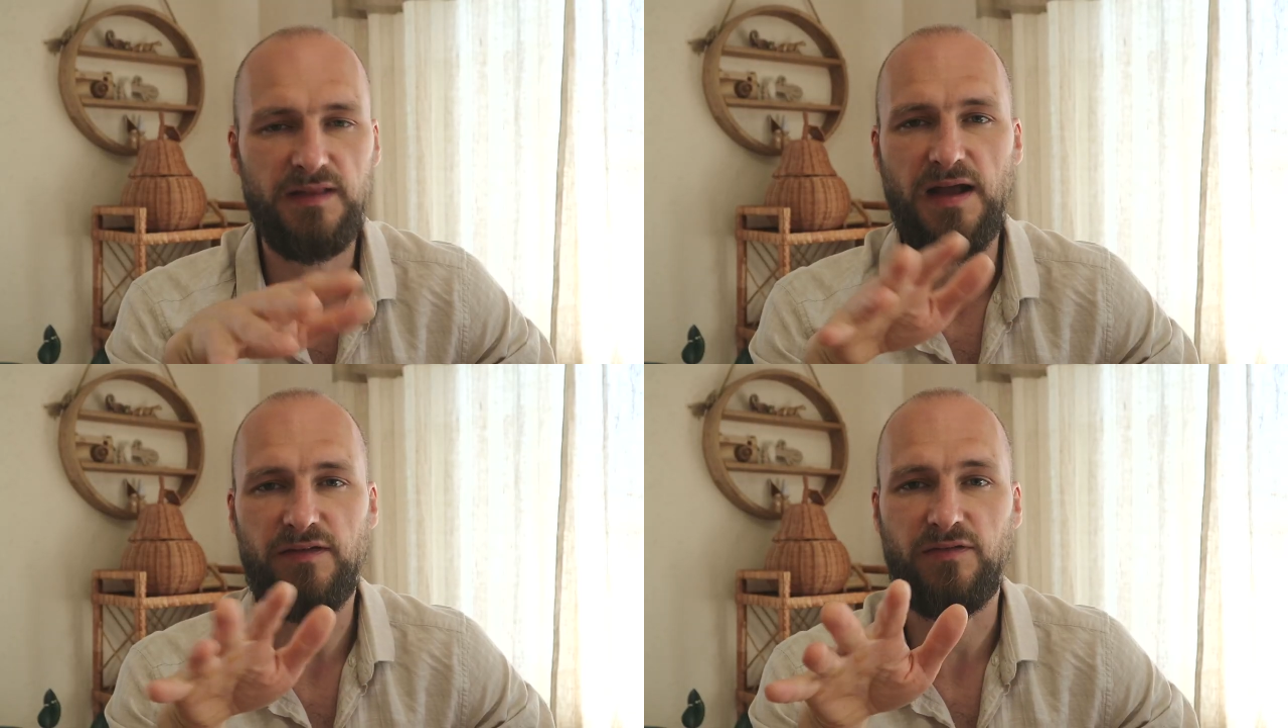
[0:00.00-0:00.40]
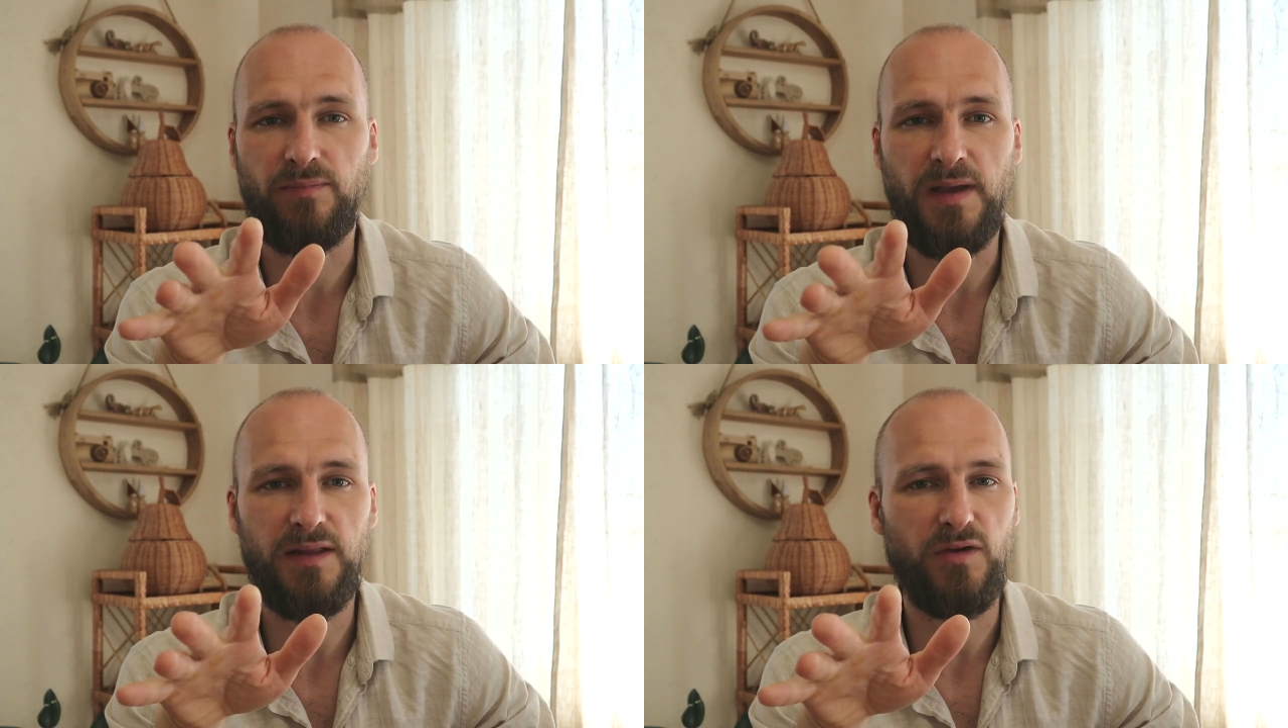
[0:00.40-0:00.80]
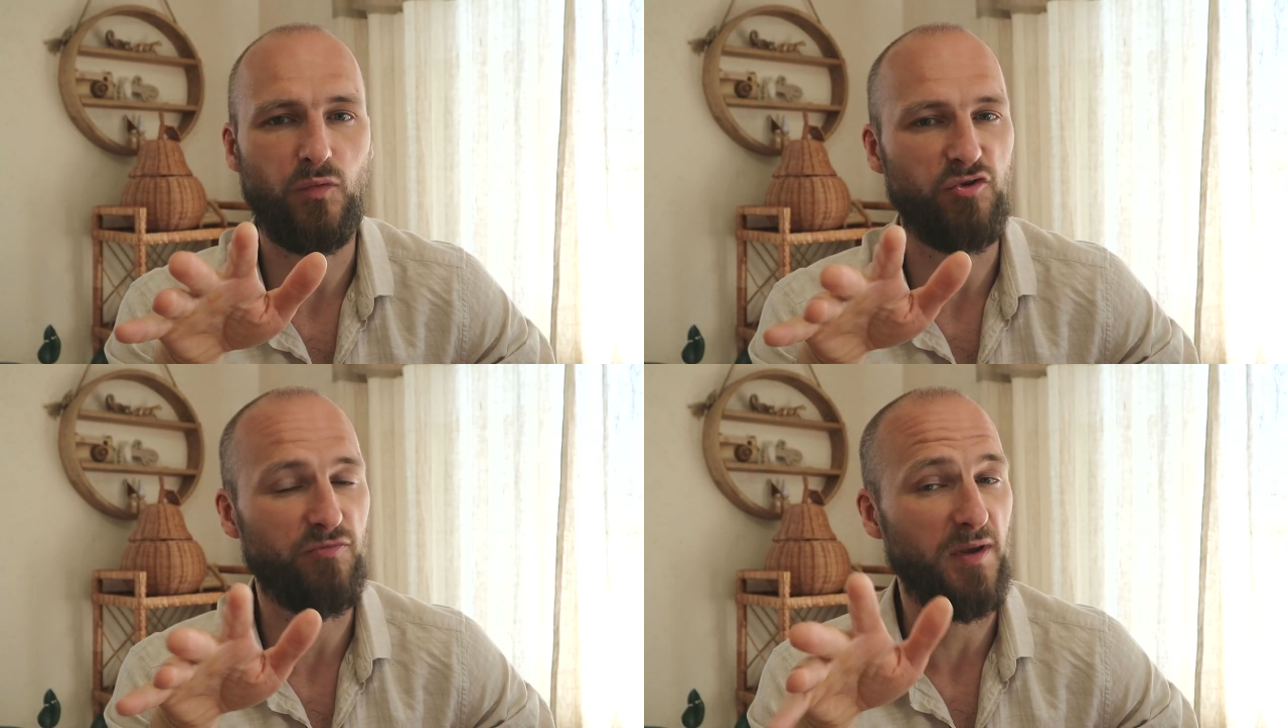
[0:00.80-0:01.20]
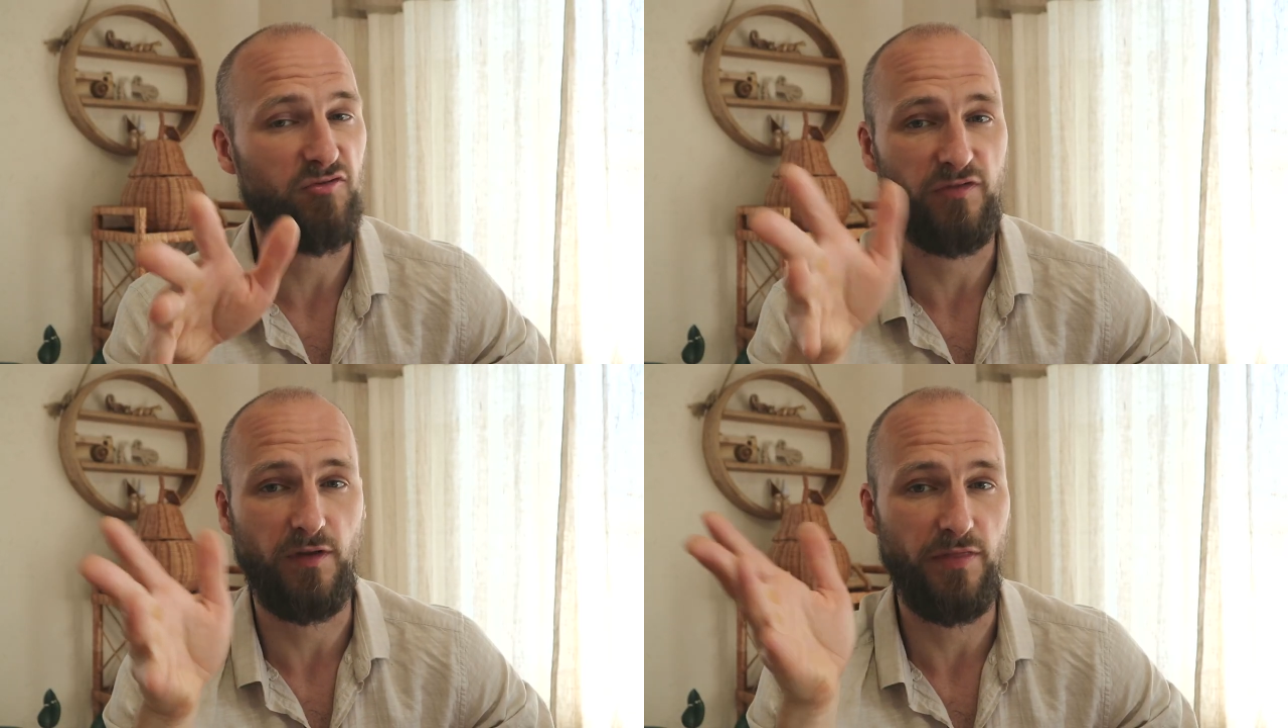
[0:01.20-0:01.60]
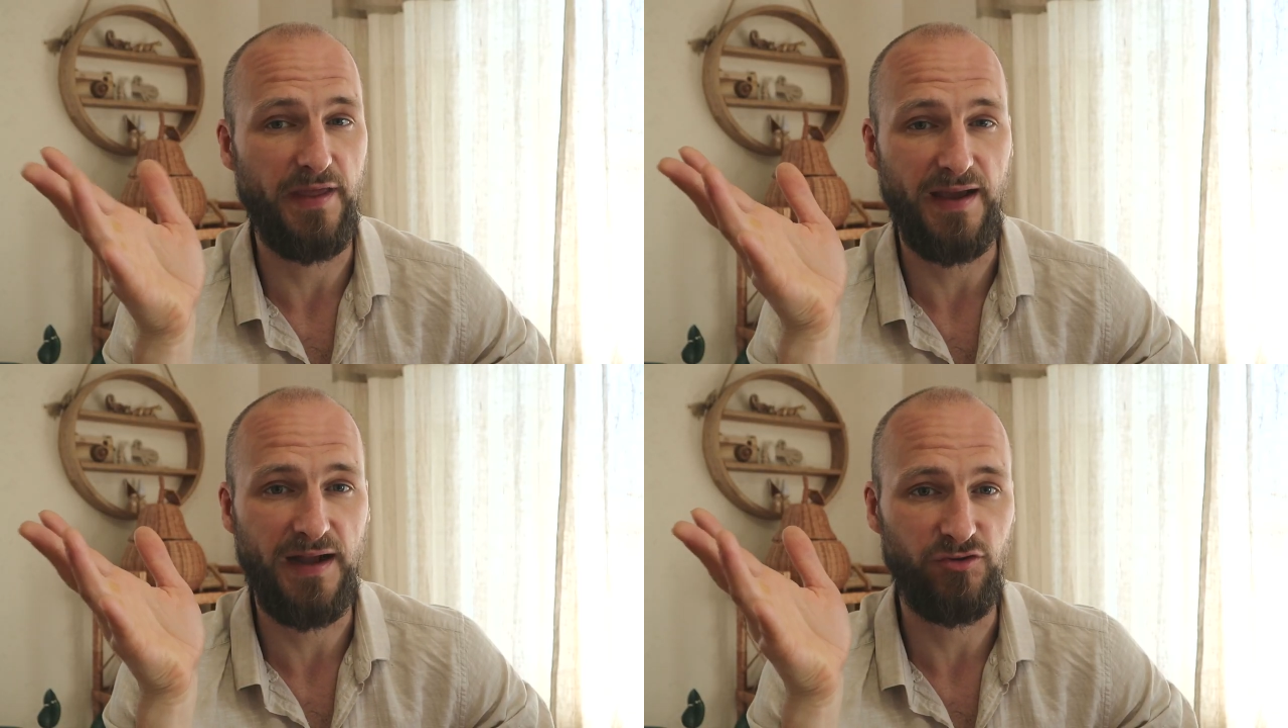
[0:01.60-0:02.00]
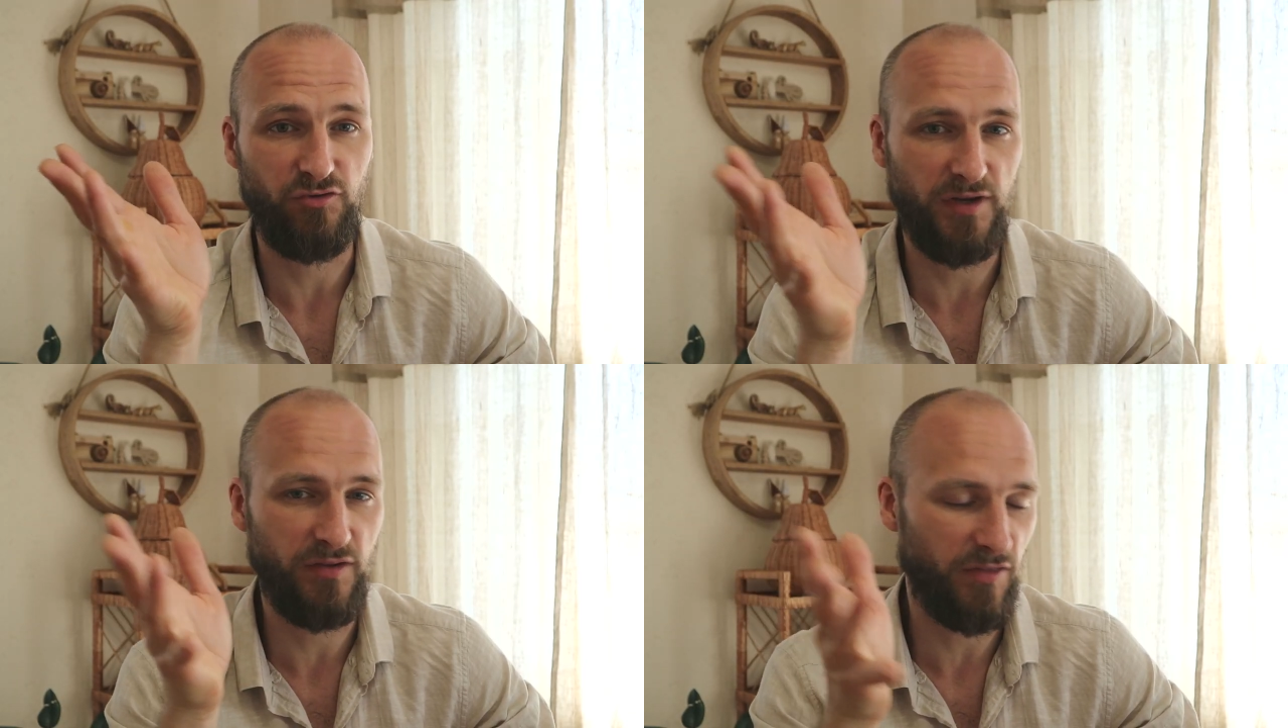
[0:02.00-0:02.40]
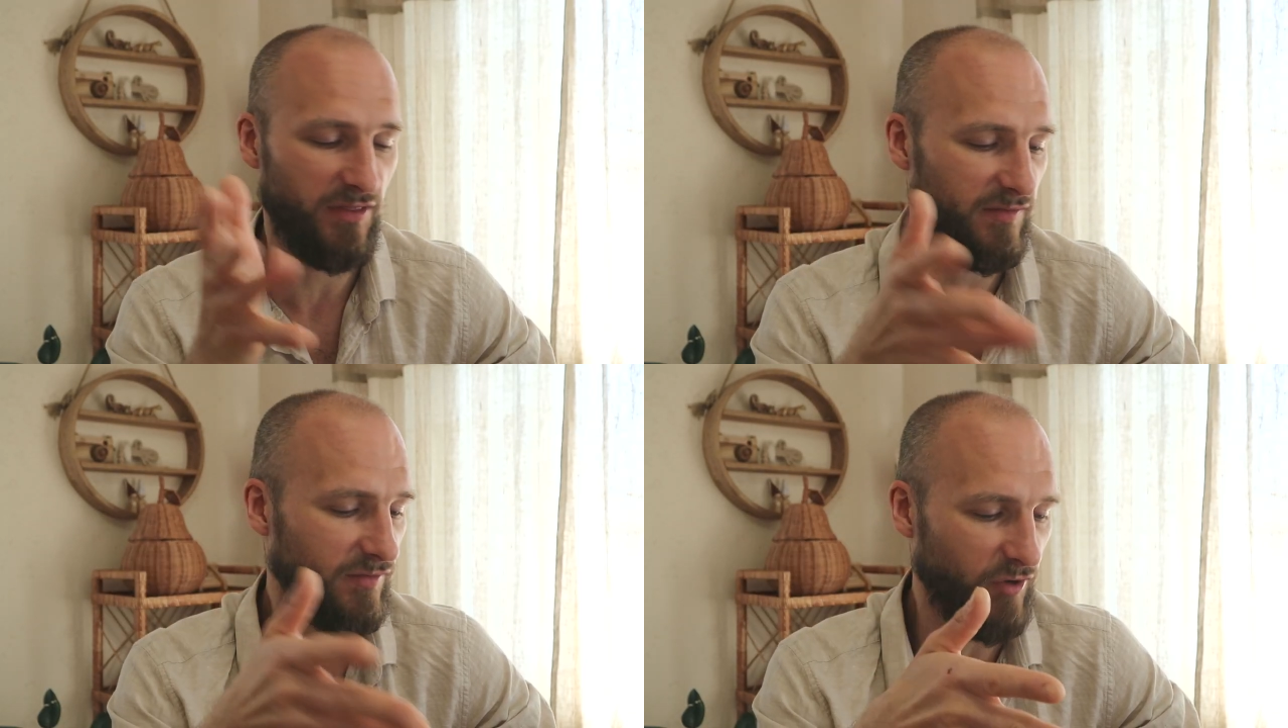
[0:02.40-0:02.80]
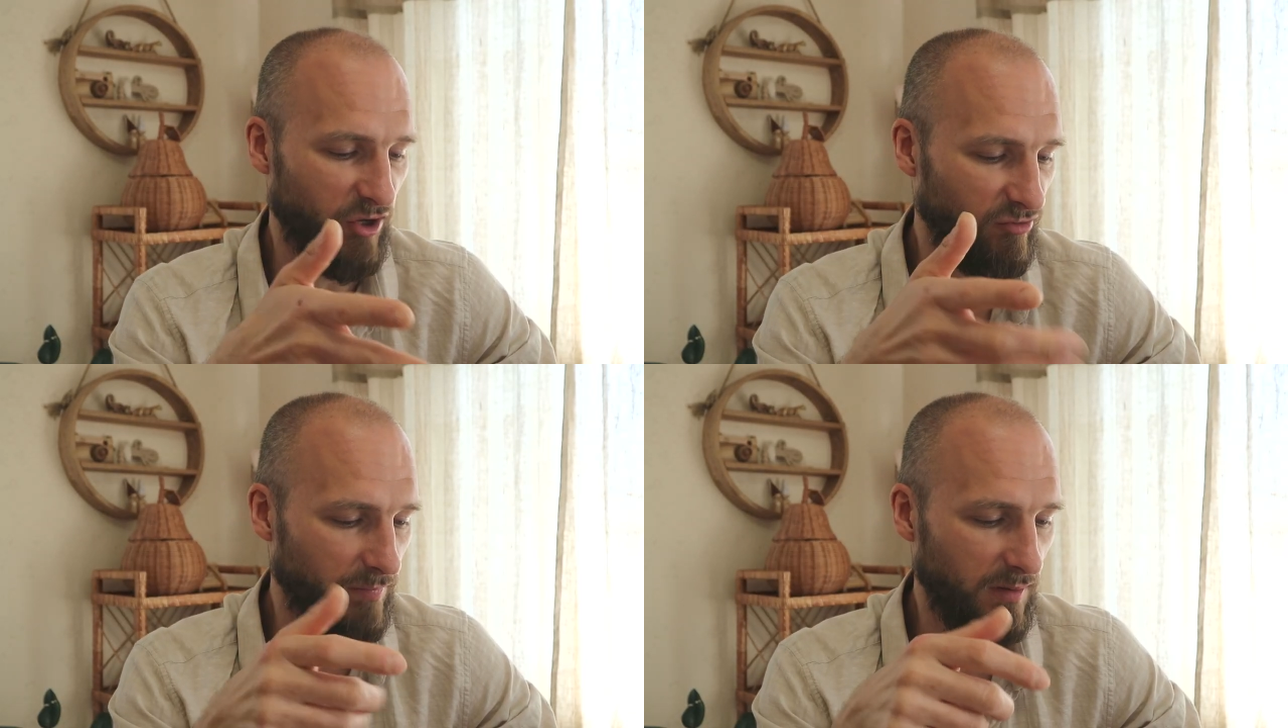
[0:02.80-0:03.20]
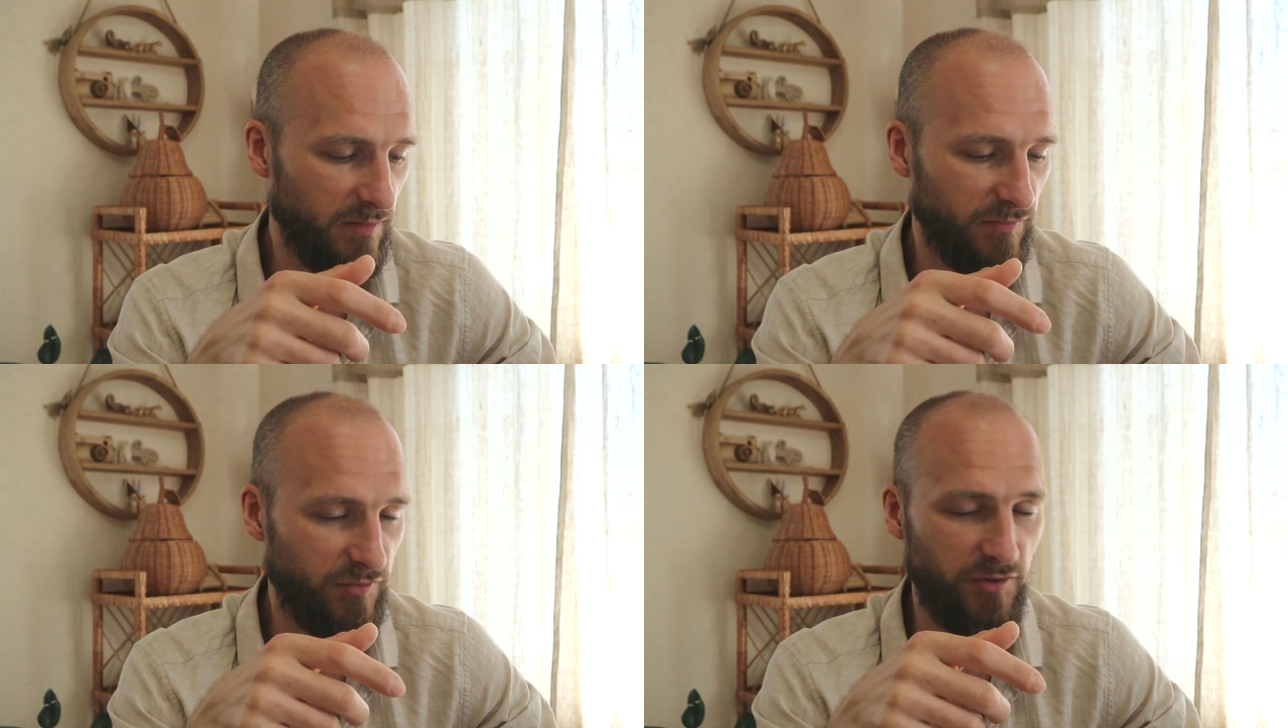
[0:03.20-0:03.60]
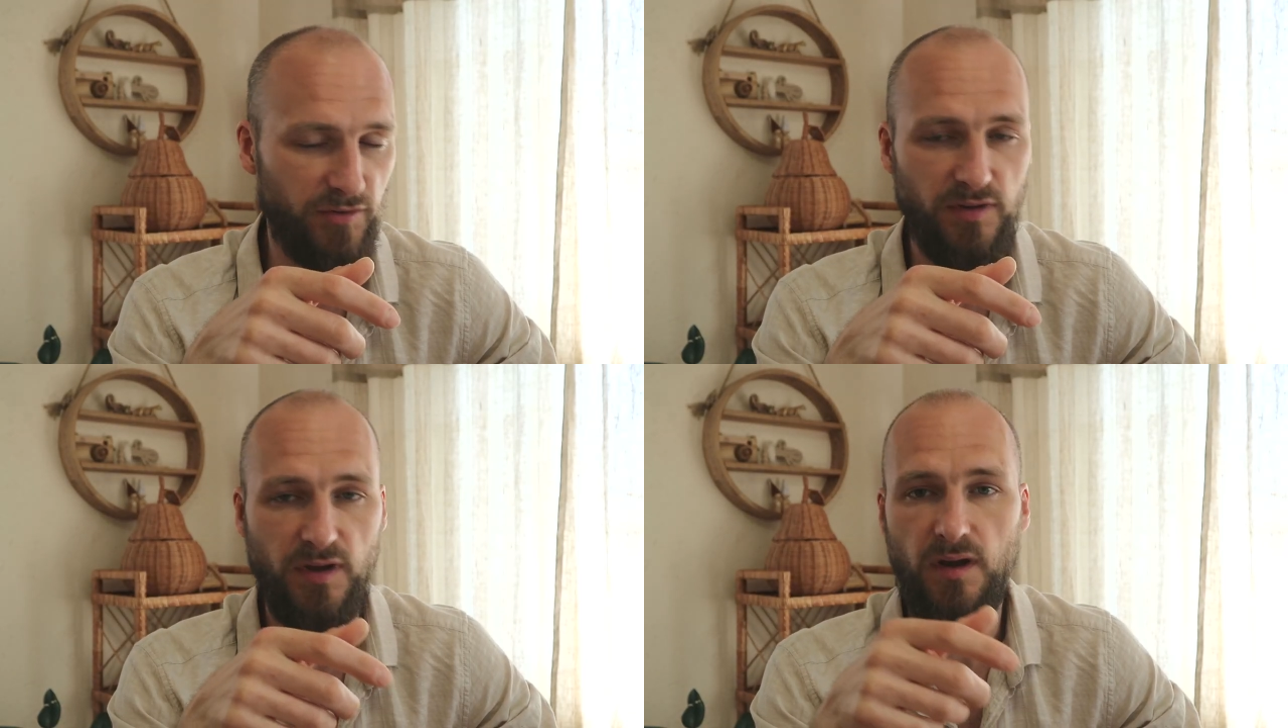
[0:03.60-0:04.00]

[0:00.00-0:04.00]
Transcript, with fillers: it doesn't matter which species of the Anthrenus this creature belongs to.